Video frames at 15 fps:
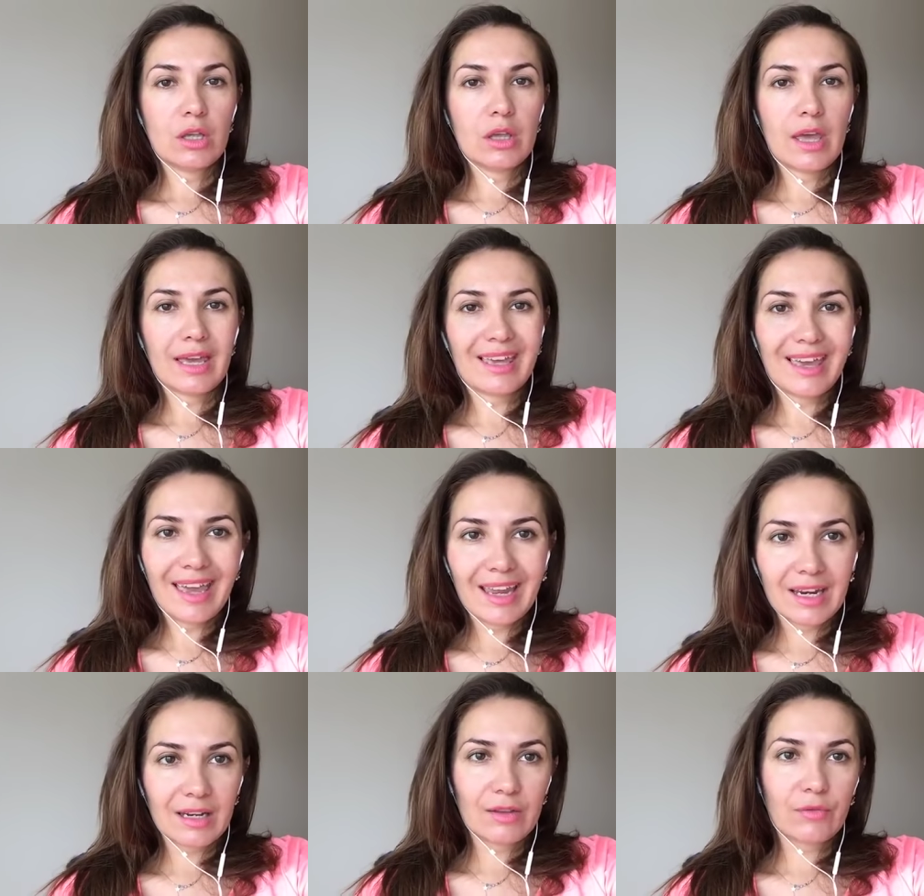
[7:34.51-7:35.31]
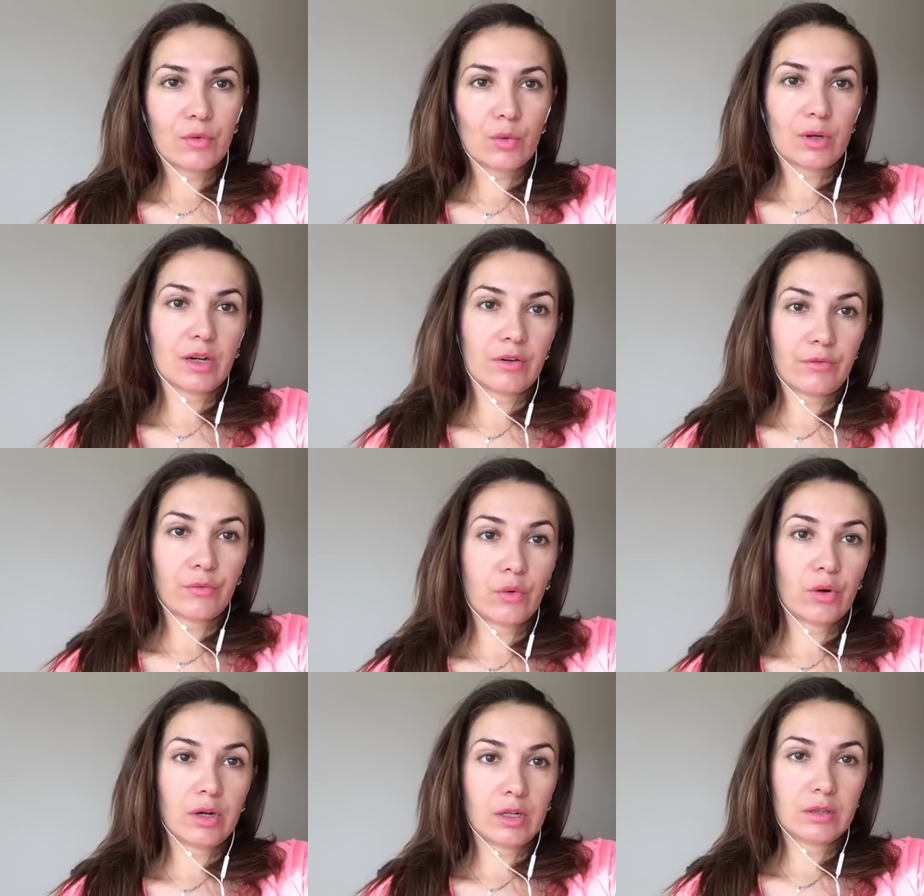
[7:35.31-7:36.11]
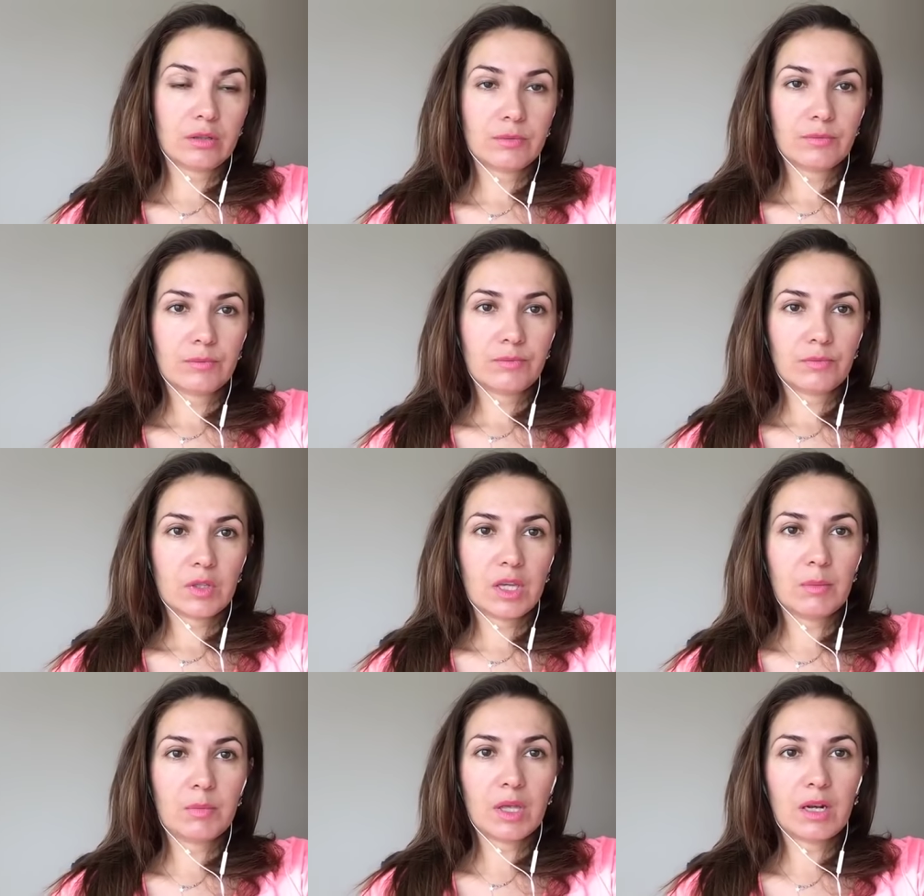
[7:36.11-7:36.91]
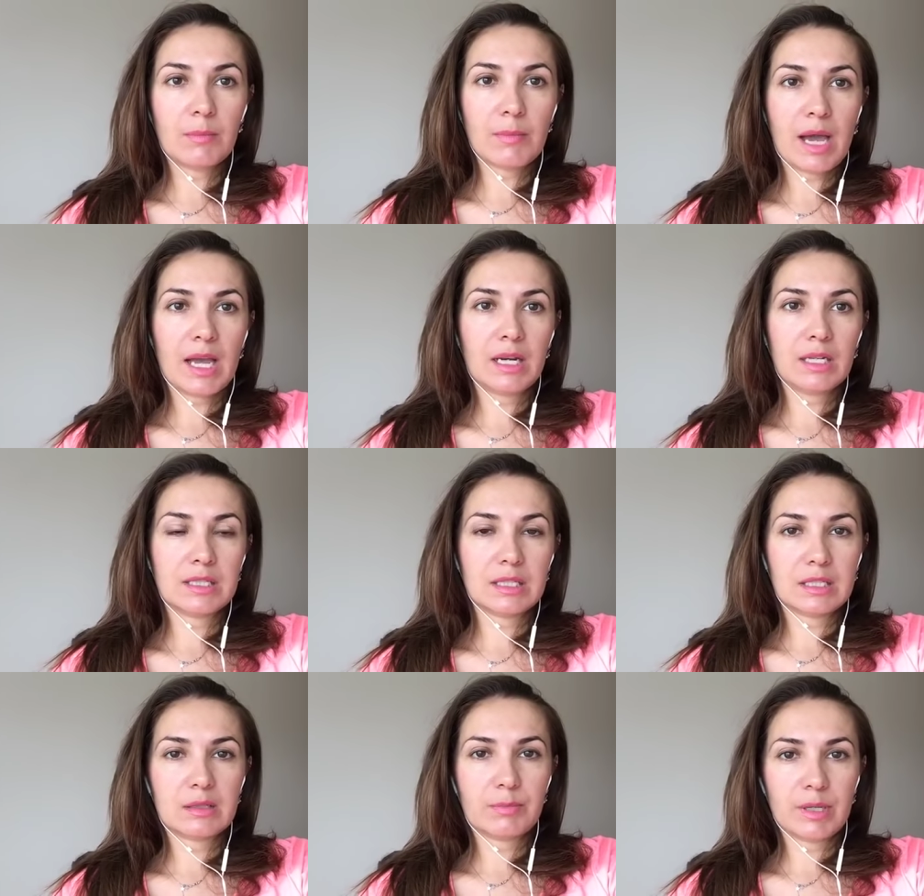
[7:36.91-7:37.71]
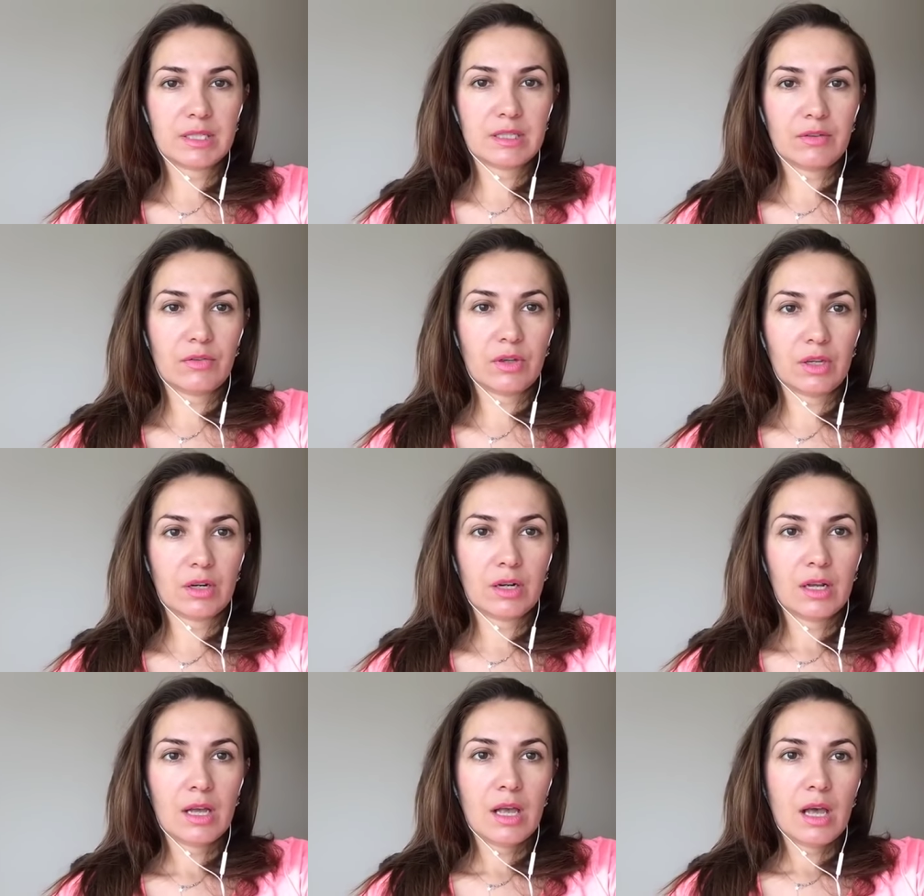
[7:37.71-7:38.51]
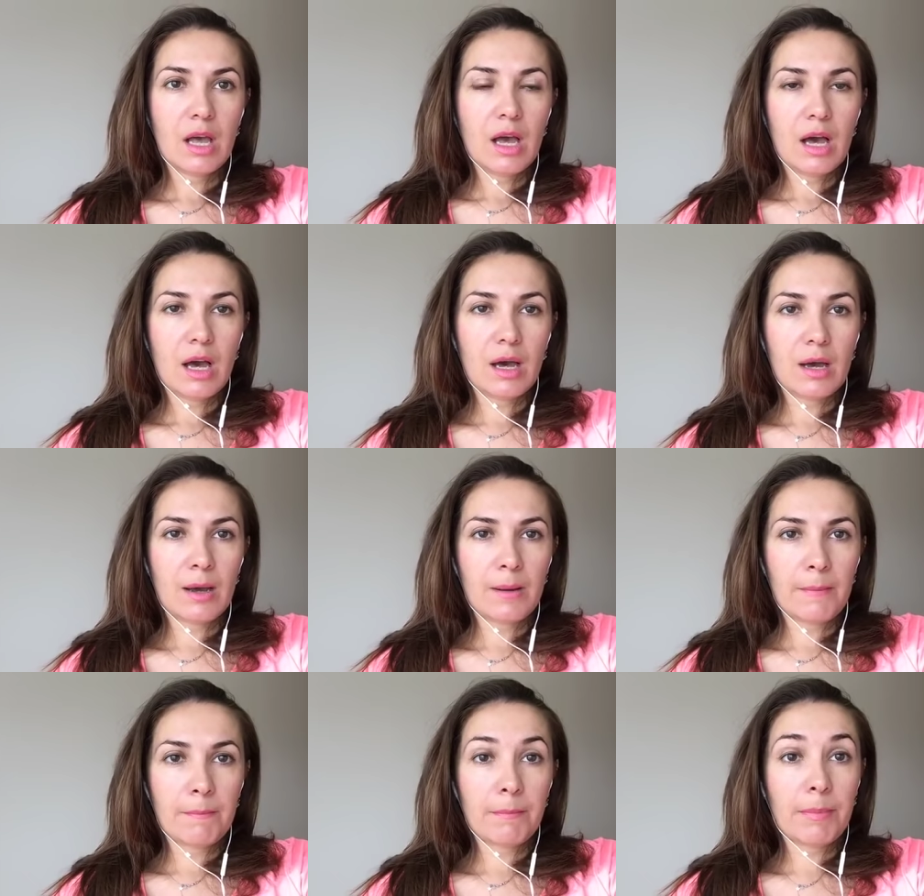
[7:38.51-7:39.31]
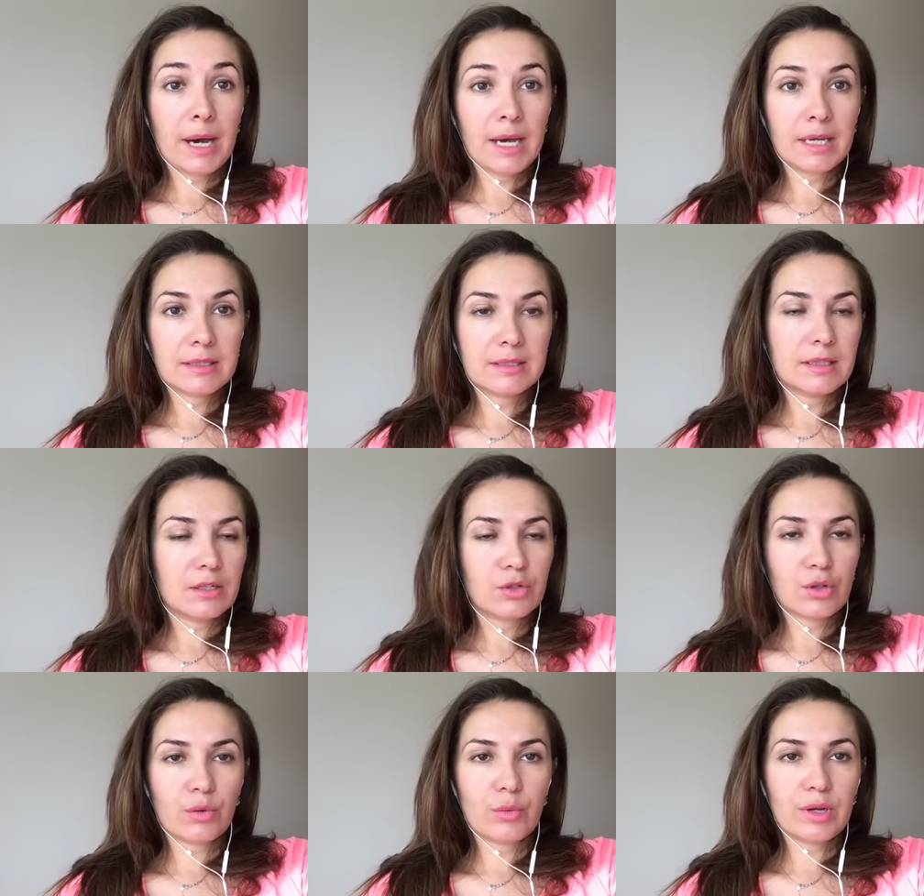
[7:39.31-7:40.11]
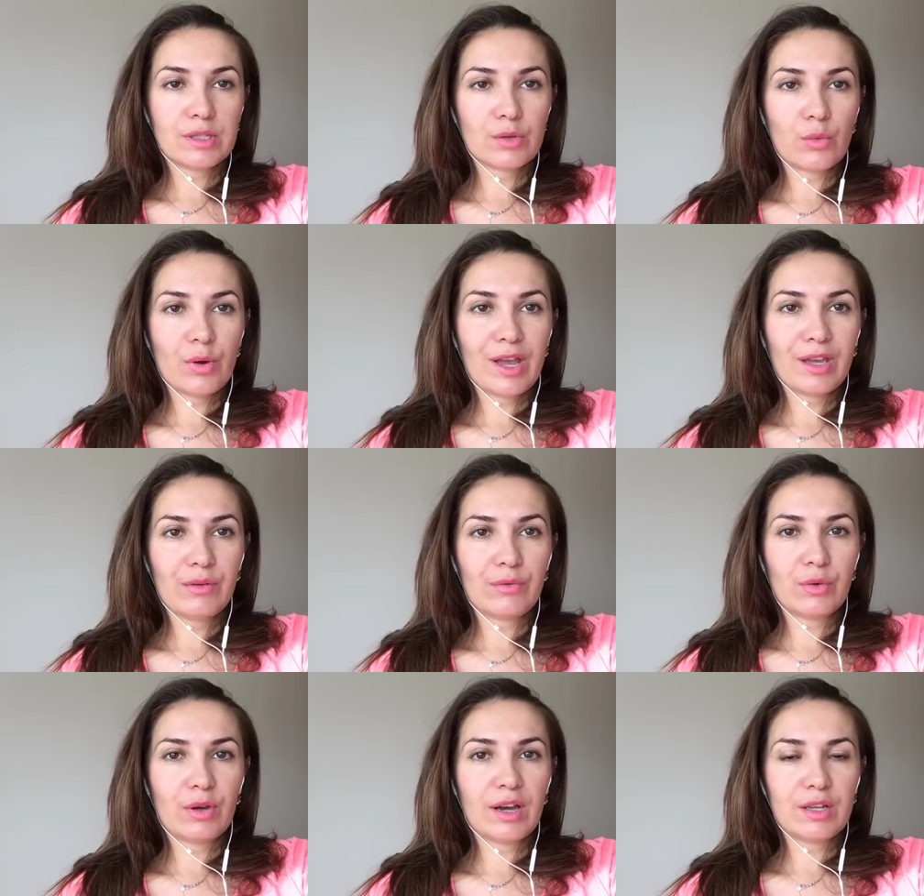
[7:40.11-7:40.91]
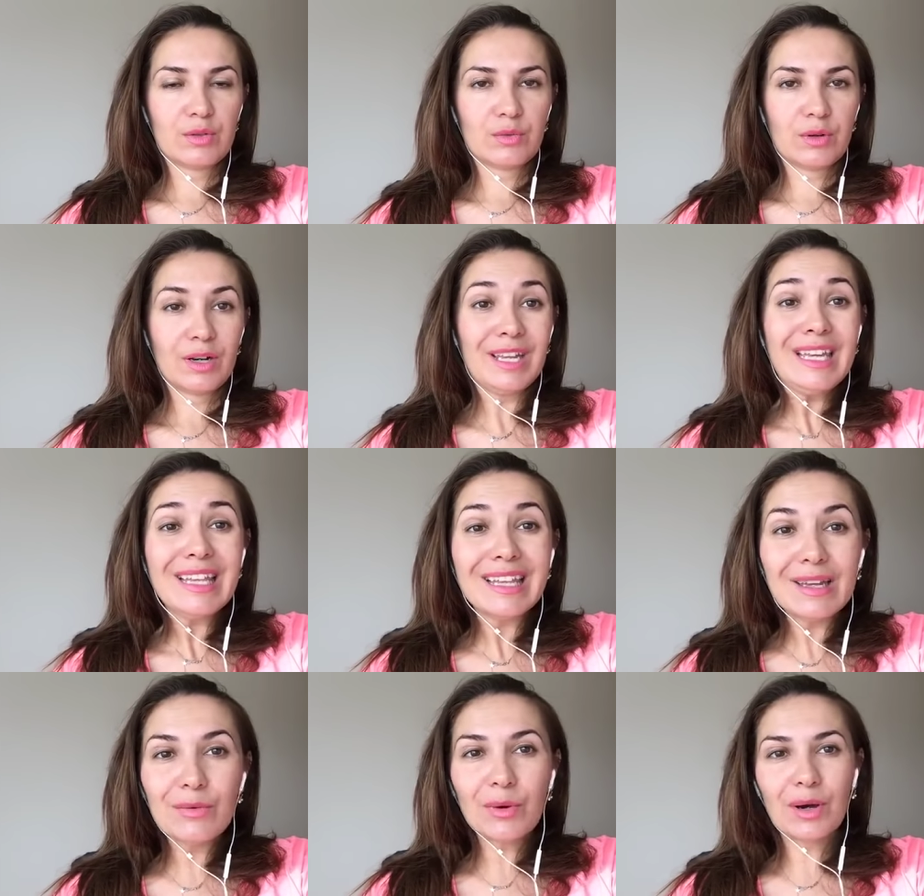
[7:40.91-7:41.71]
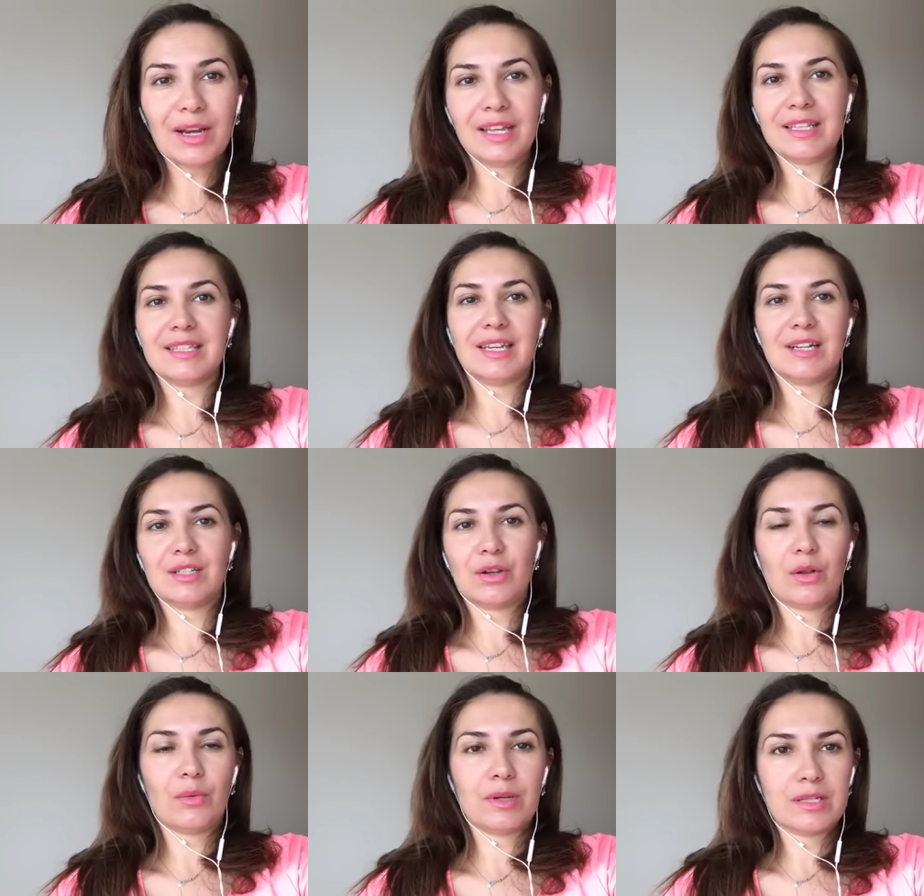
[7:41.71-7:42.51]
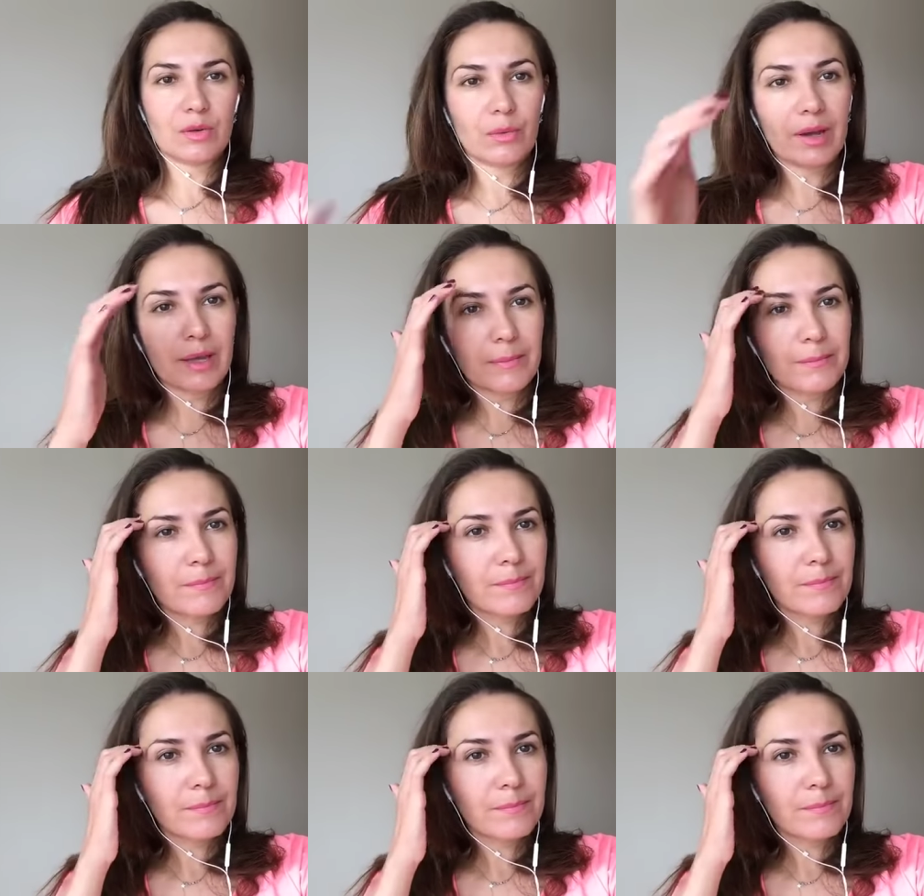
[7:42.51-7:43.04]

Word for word: Again, if you can afford it, keep that in mind. It's expensive here. But there's always a way. If you guys really want it, there's always a way.